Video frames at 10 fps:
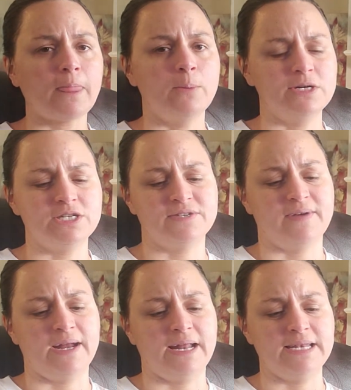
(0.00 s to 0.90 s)
which is
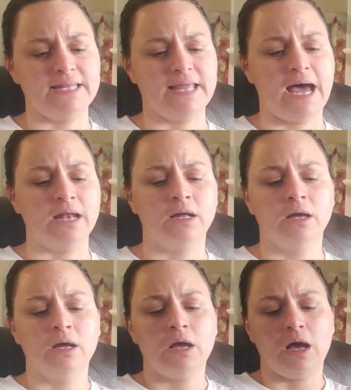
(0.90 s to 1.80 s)
fine. I did that.
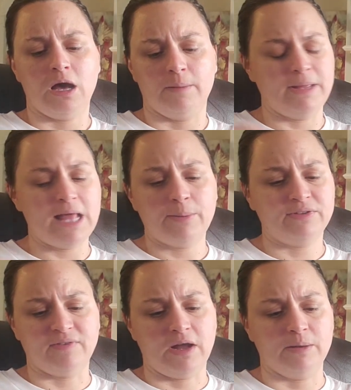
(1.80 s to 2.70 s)
And that was
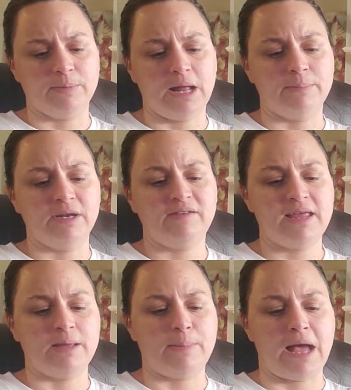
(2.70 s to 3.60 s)
fine, but I'm going to
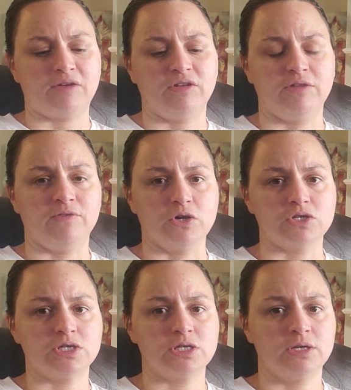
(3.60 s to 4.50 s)
take it back to the
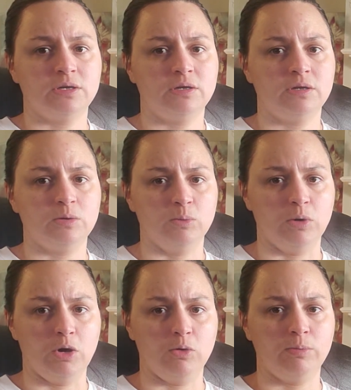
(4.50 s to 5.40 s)
first
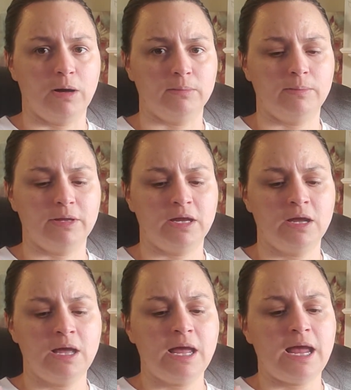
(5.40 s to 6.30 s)
row probably,
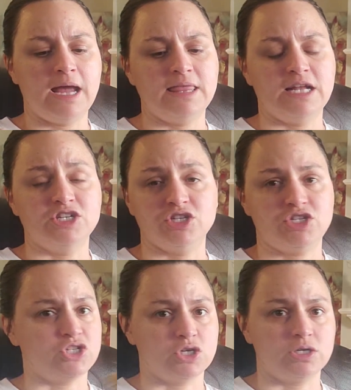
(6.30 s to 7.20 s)
and then
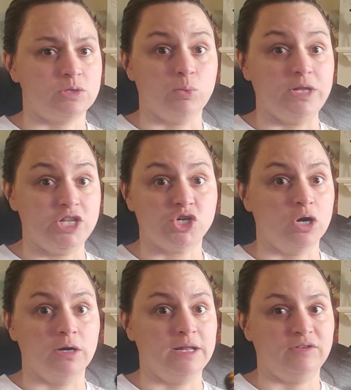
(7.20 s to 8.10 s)
just read the
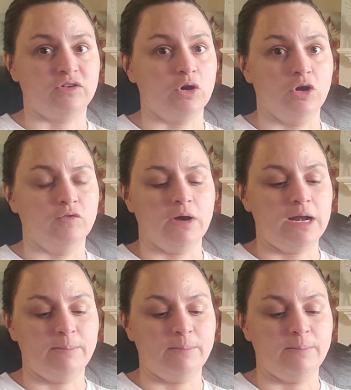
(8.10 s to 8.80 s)
chart and start over. And I'm